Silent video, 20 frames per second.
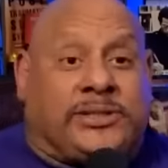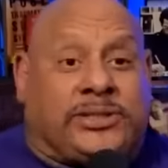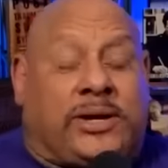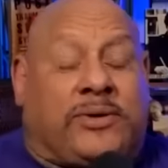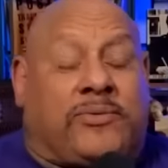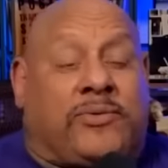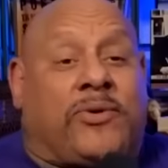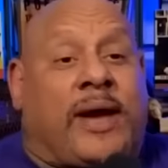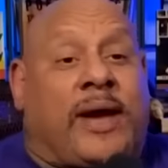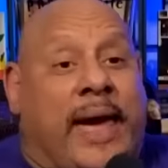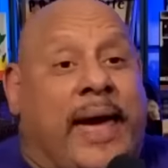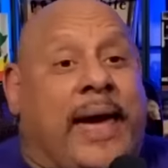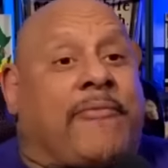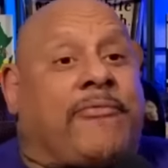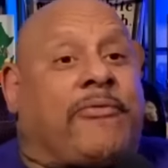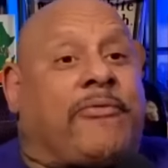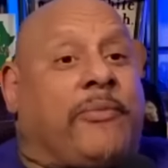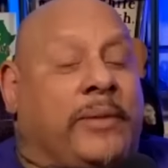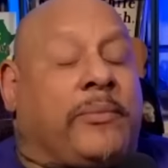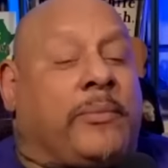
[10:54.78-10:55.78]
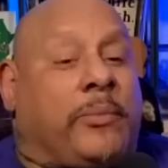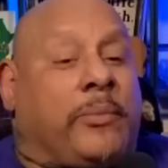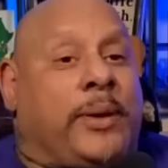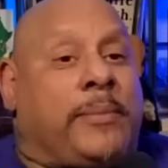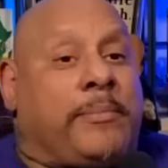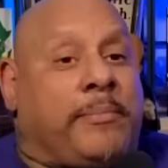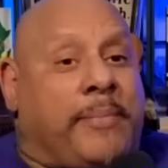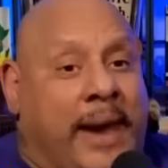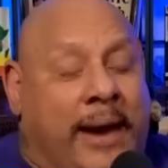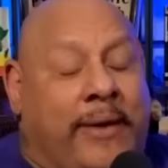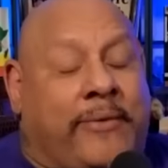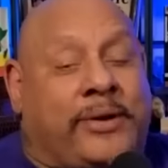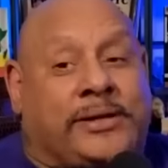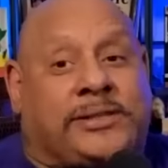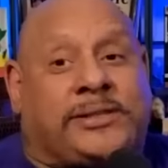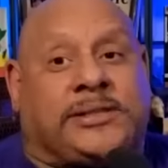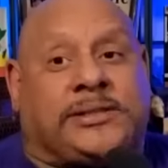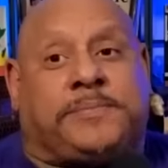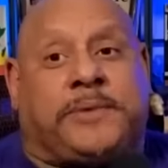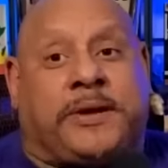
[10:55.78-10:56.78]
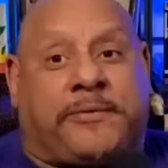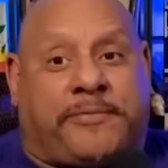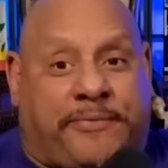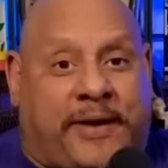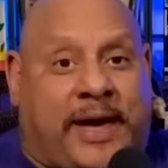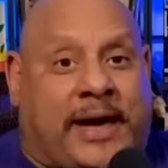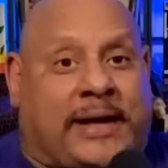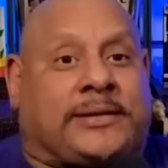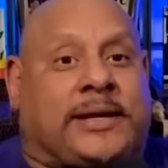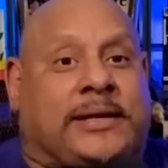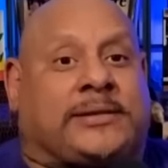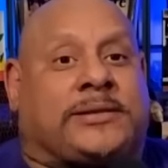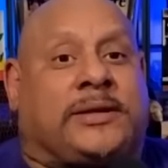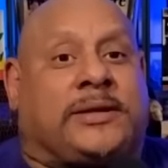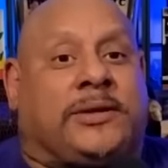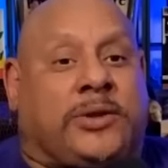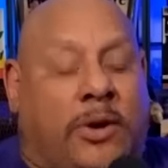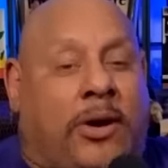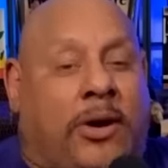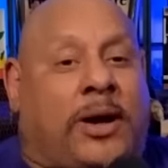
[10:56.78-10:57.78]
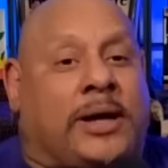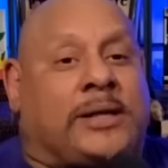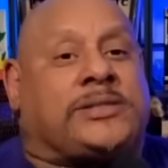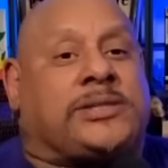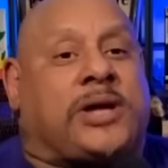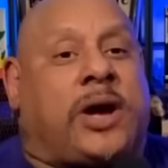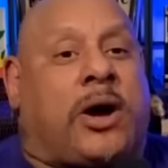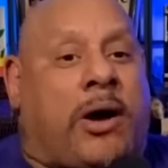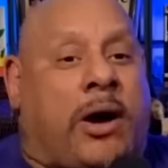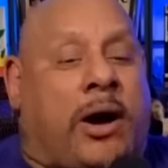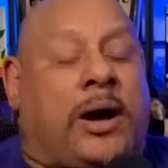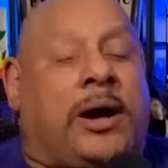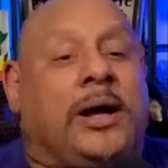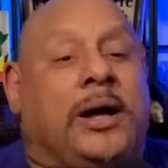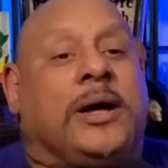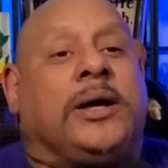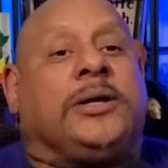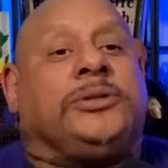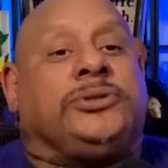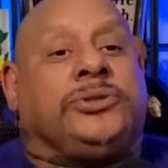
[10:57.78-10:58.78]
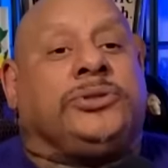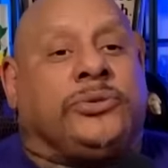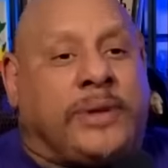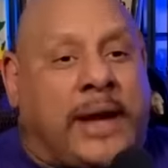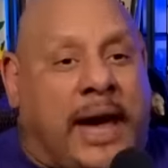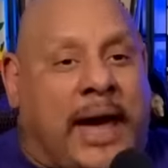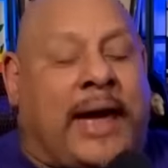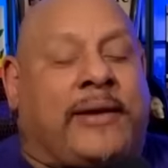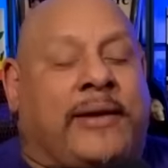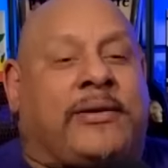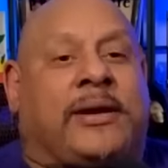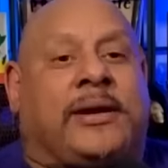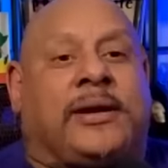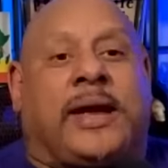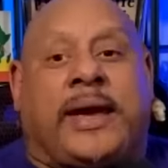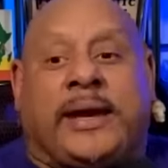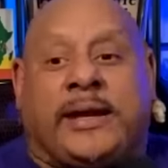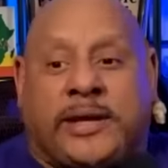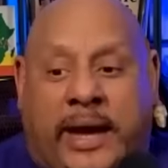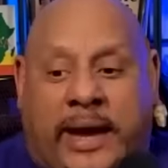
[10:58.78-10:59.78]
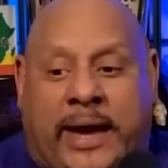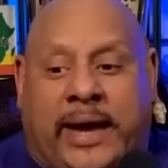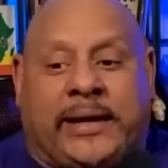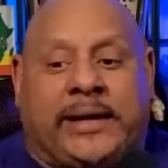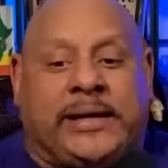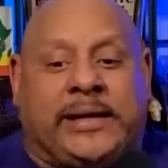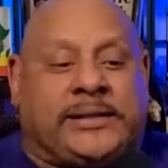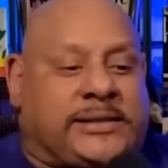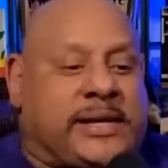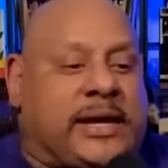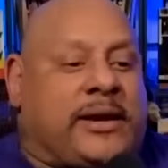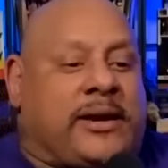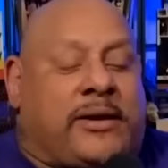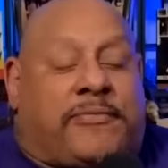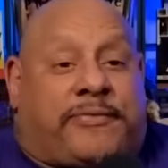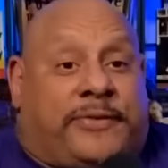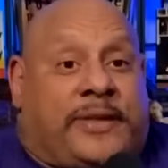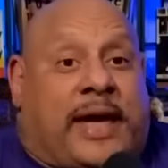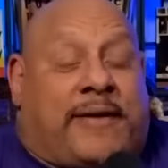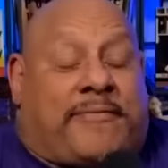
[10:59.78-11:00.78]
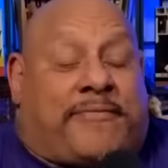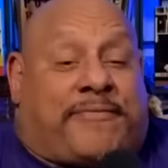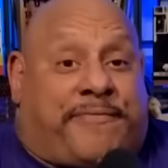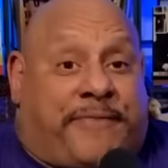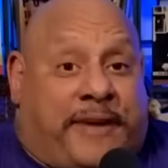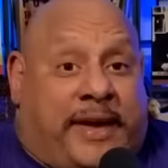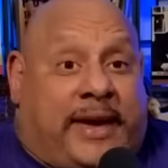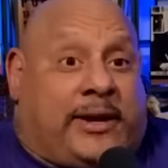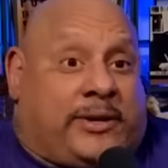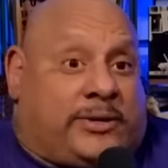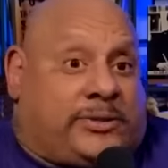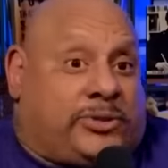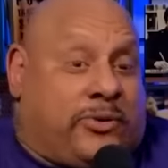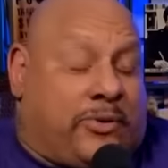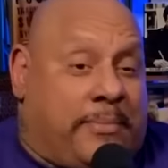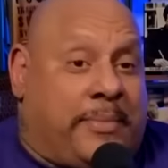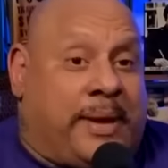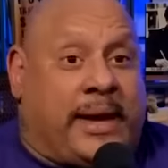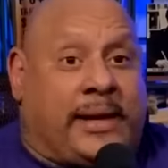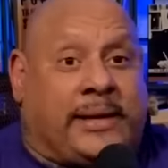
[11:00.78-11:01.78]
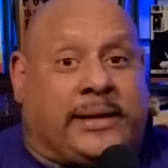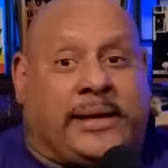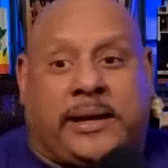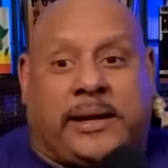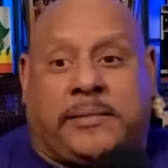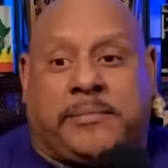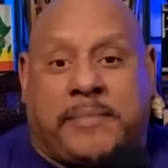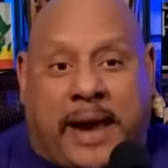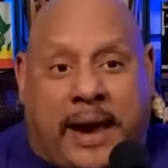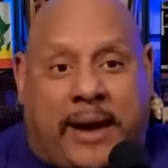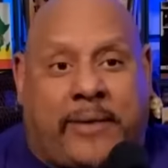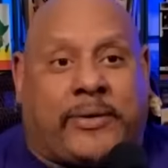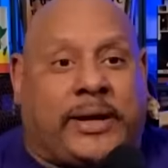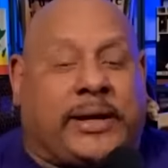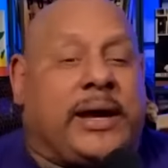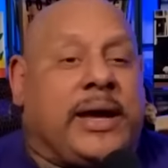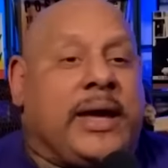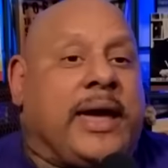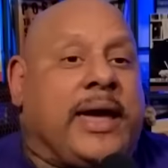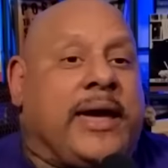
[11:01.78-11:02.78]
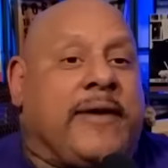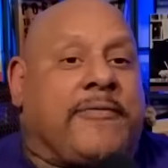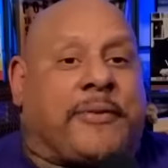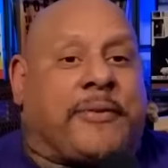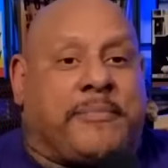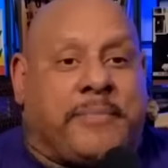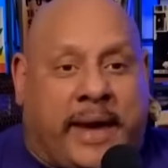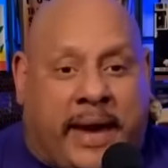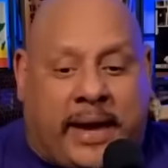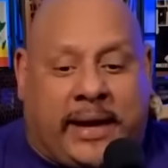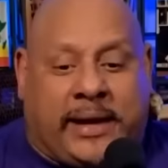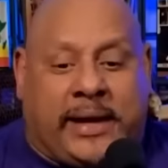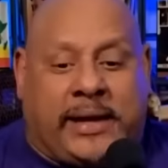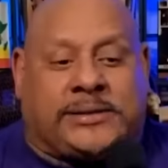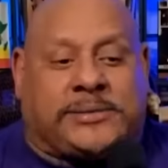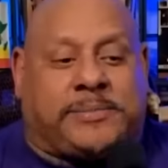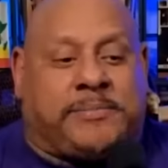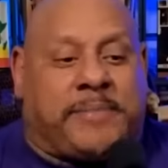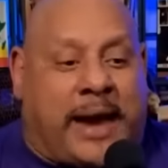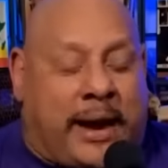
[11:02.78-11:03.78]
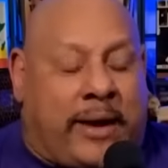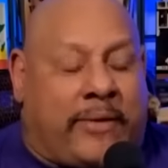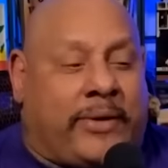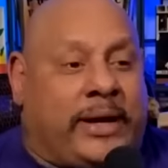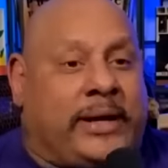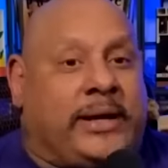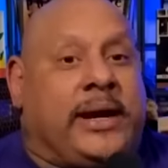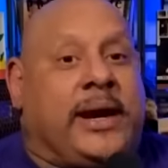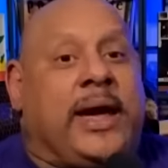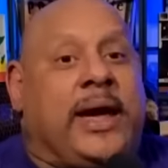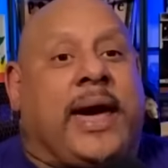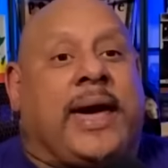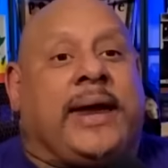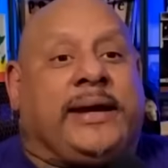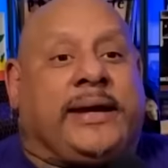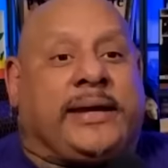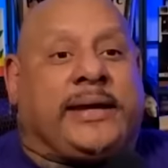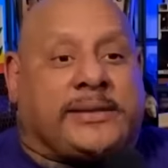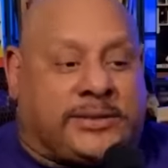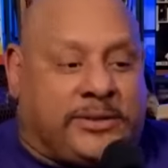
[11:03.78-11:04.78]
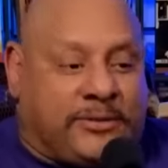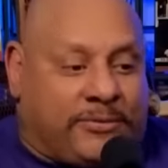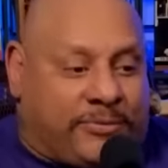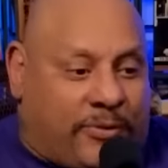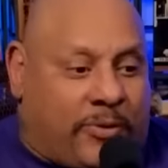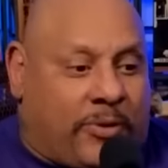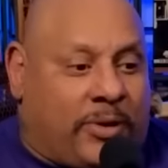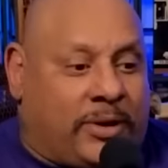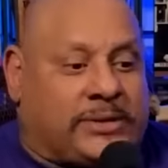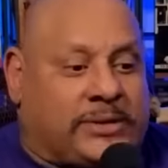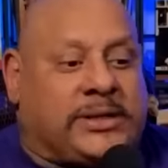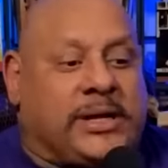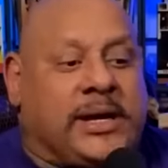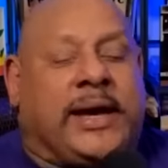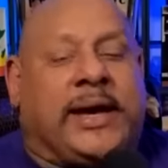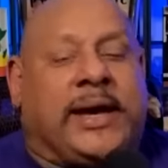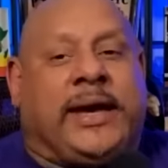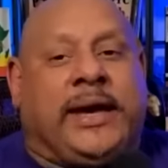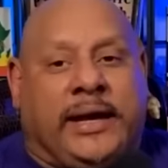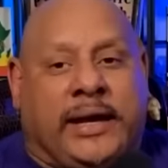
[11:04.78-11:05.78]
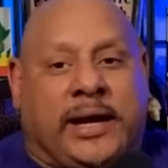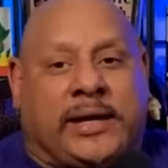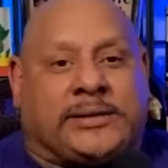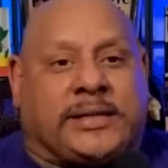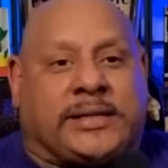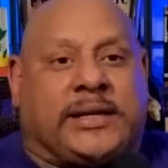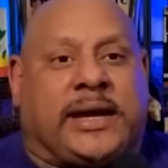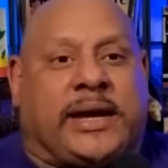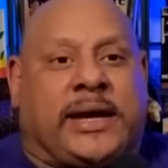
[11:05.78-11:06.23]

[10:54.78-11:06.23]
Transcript: general have with with marriage is the fact that the laws are do not in any sense of not fair to a man getting married if a man gets married and he gets divorced he doesn't